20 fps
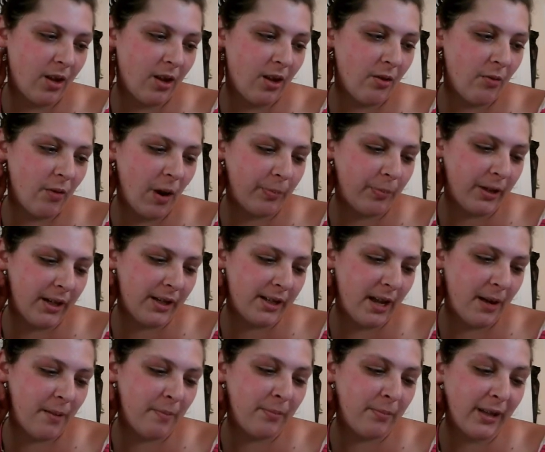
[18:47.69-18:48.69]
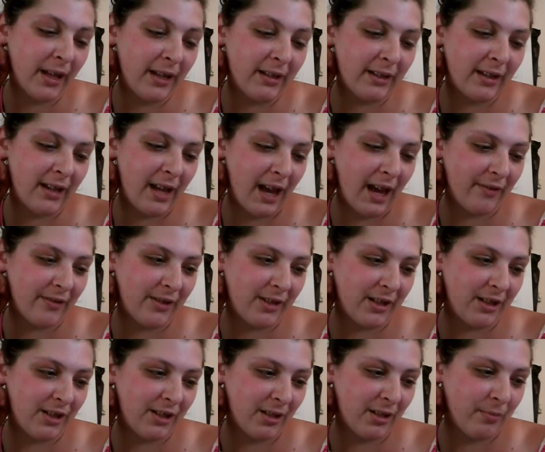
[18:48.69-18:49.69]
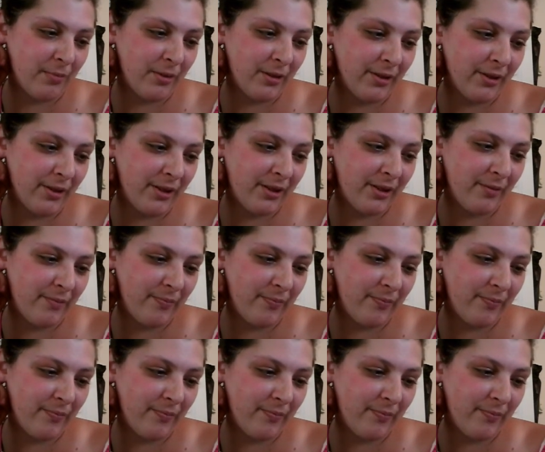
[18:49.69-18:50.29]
represent blended half stitch symbols.